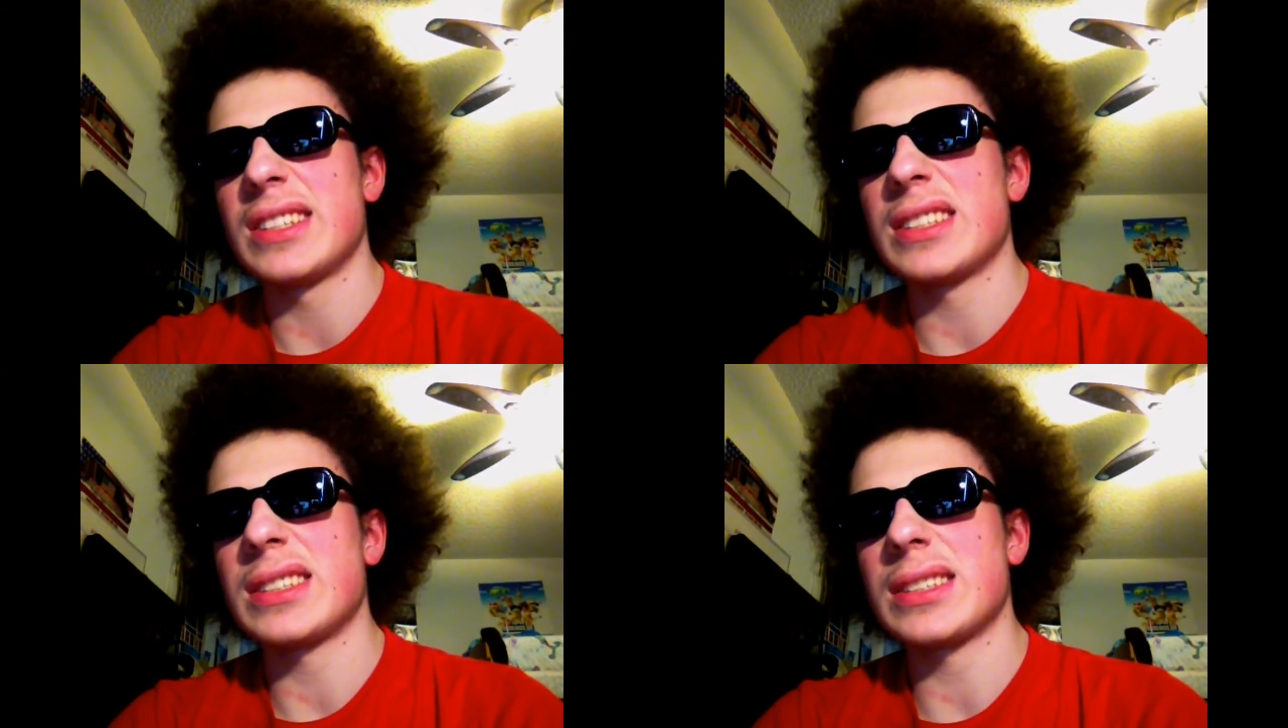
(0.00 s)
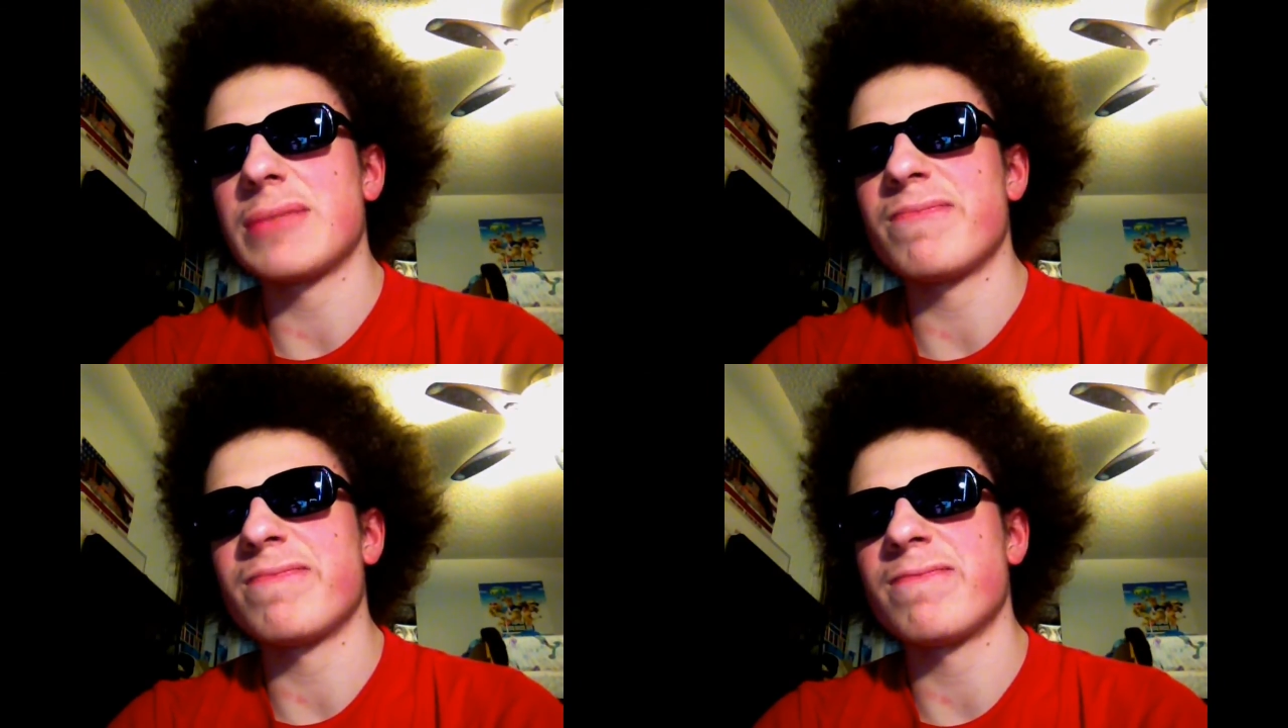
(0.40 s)

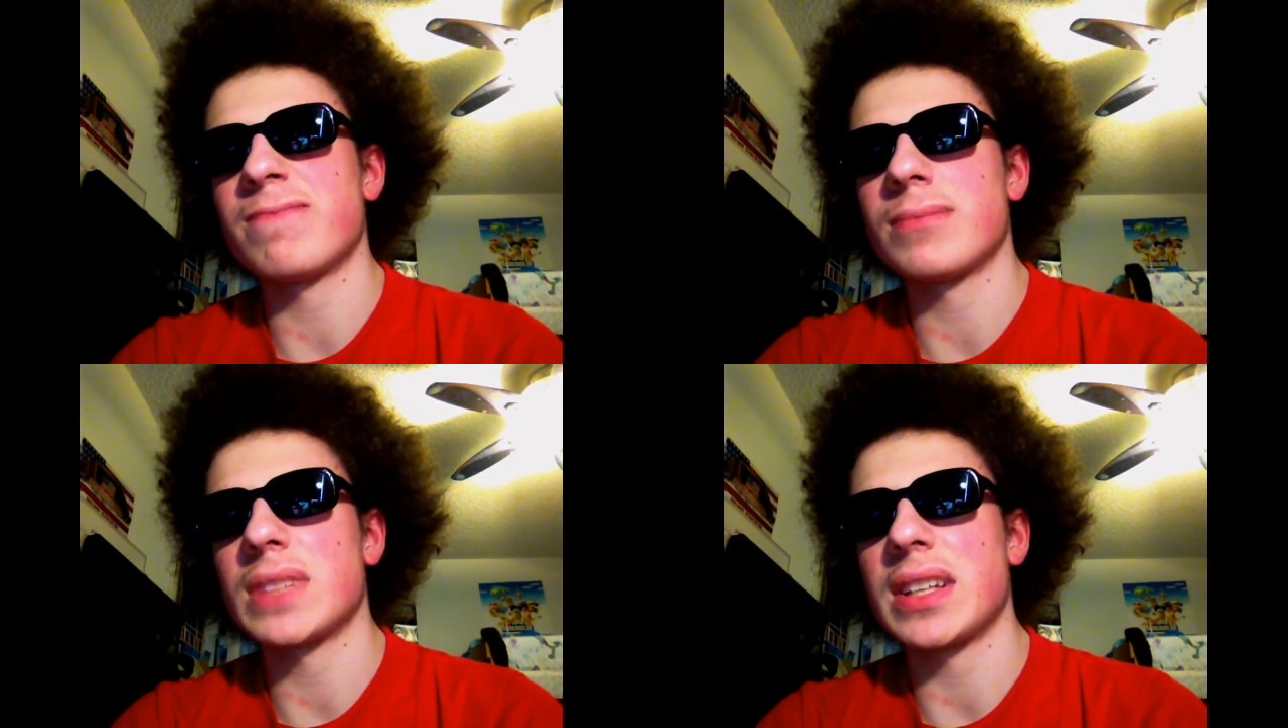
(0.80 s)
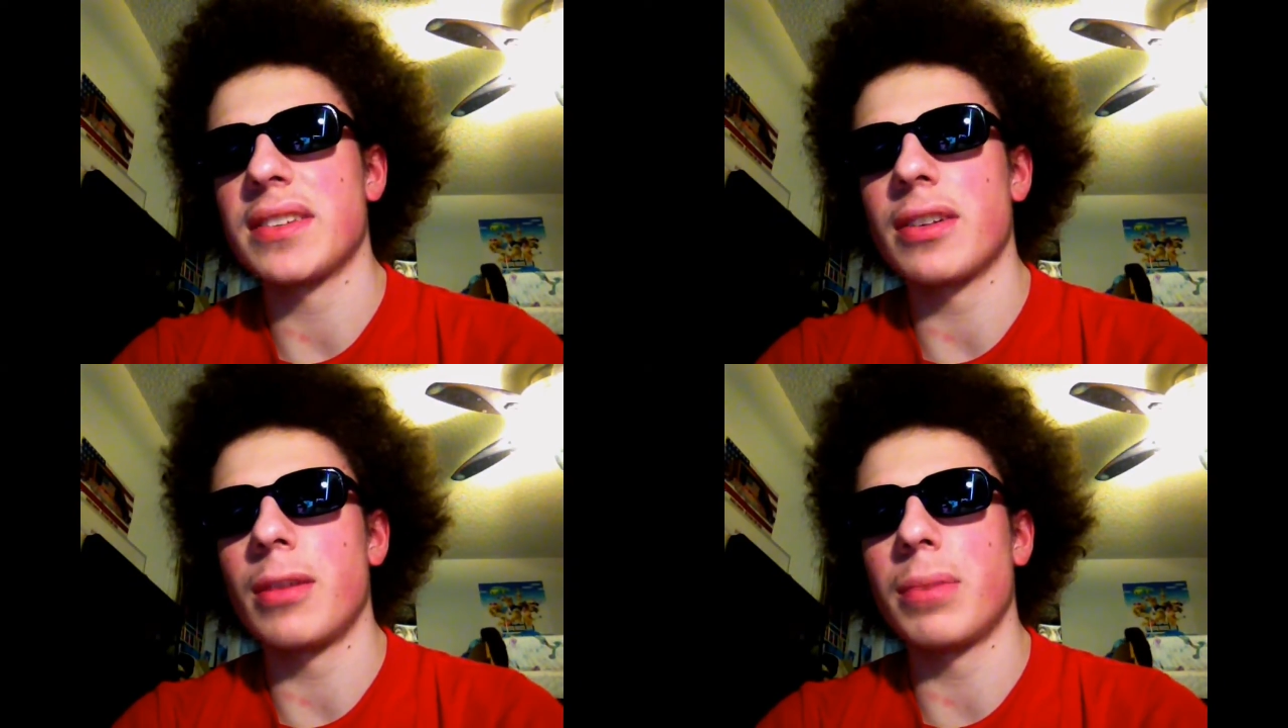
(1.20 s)

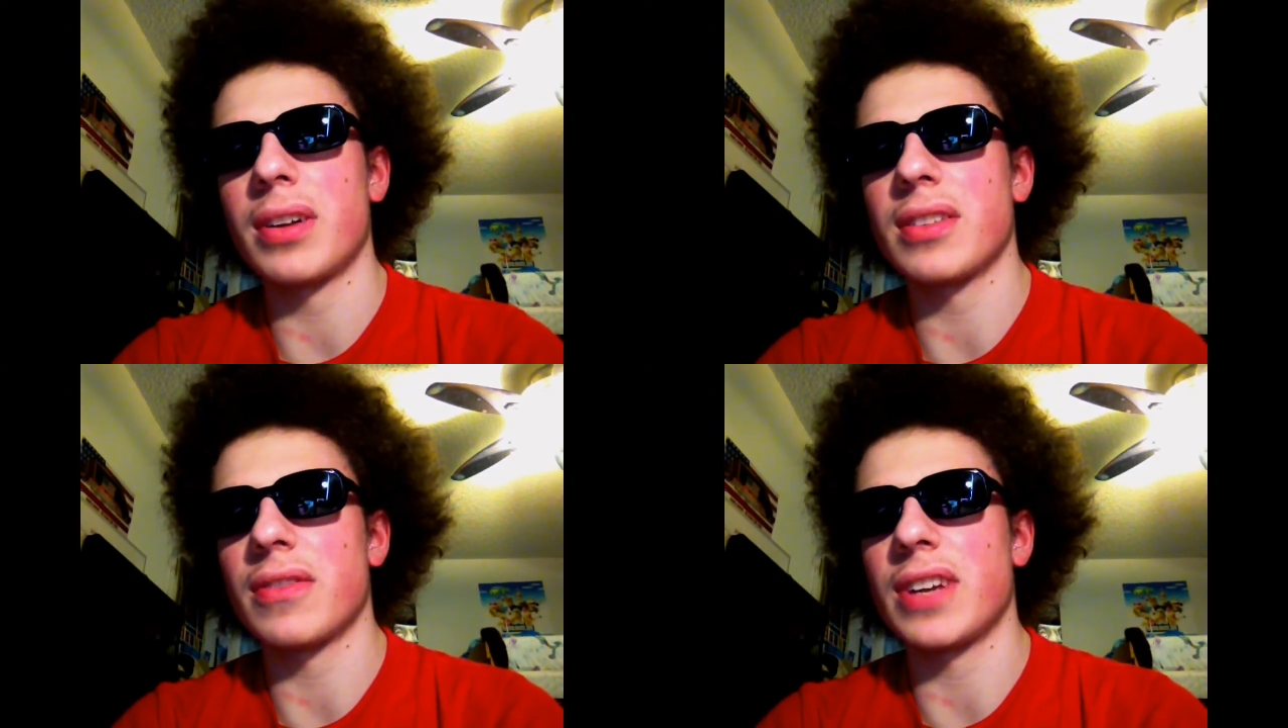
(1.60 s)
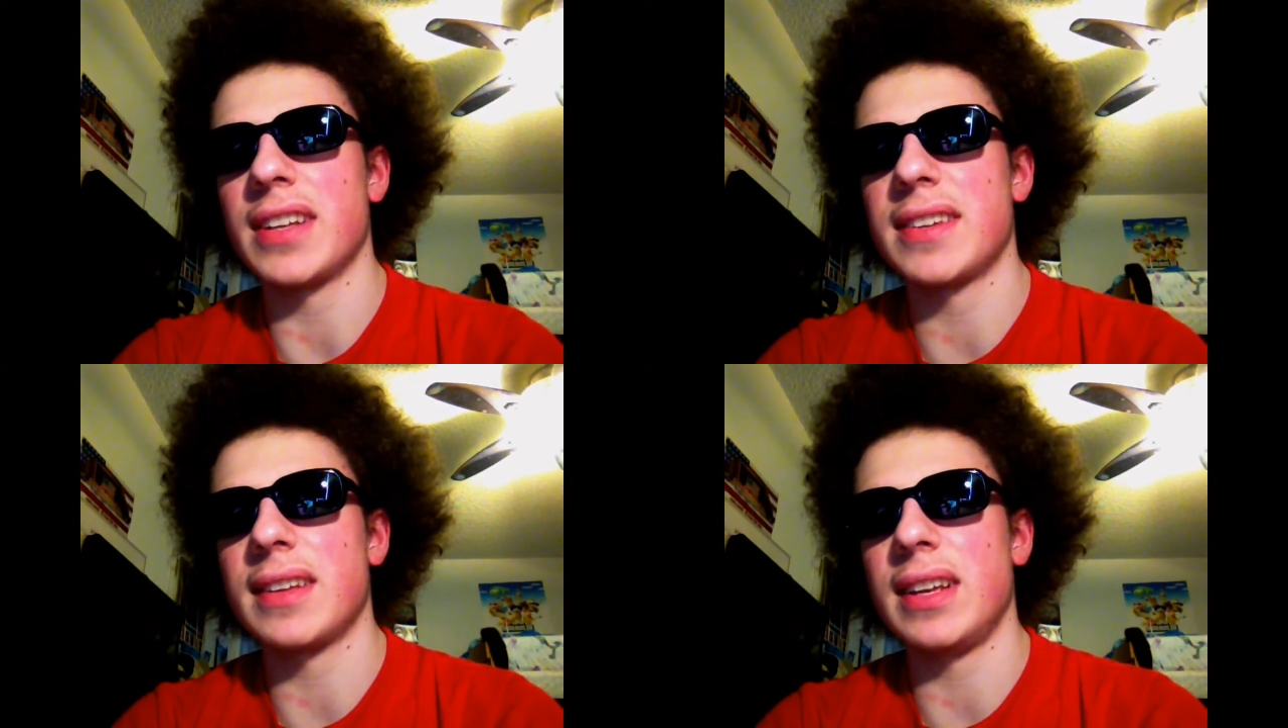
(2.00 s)
certain parts of
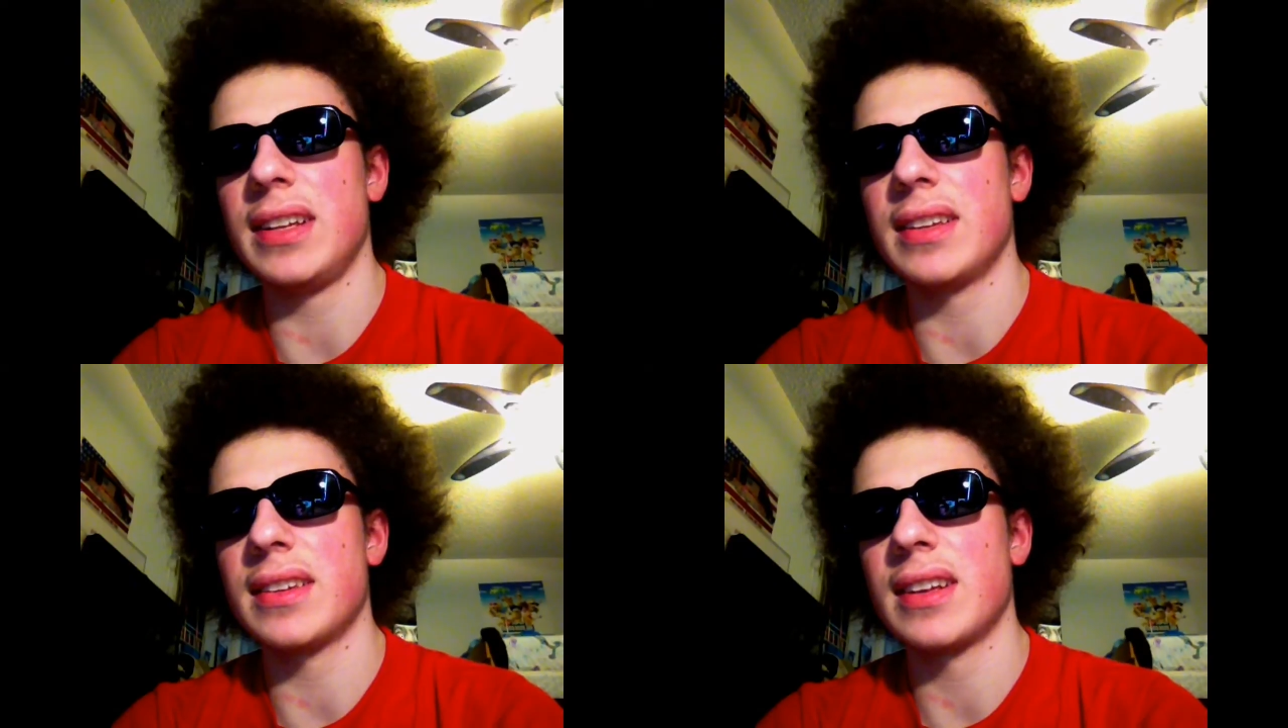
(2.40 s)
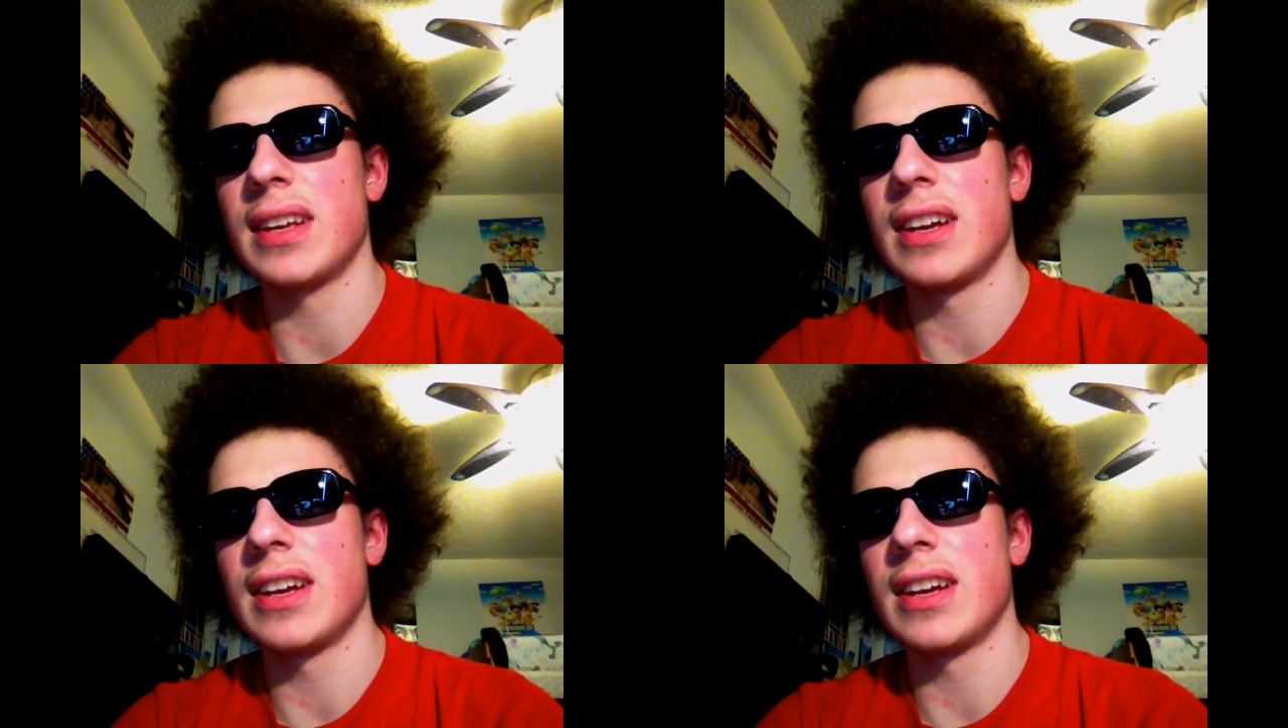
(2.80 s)
cutscenes,